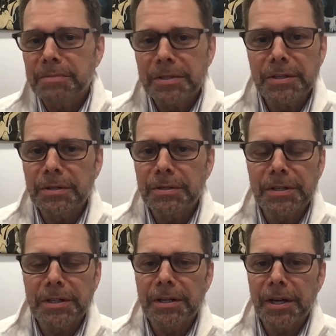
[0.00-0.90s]

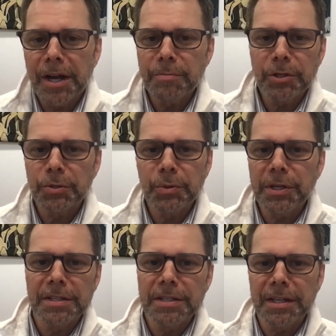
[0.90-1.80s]
So I'm sure we
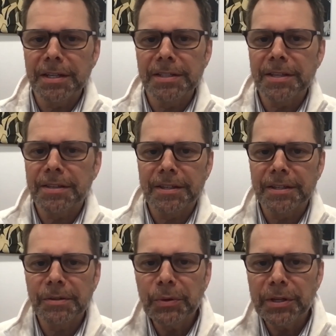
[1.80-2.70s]
can dig into
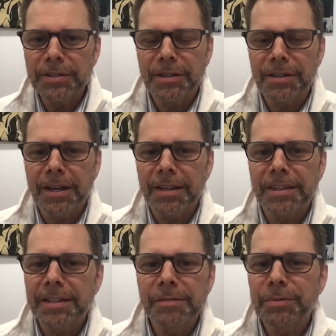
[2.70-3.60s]
the weeds on that
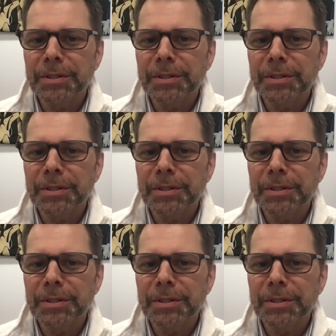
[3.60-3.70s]
thing,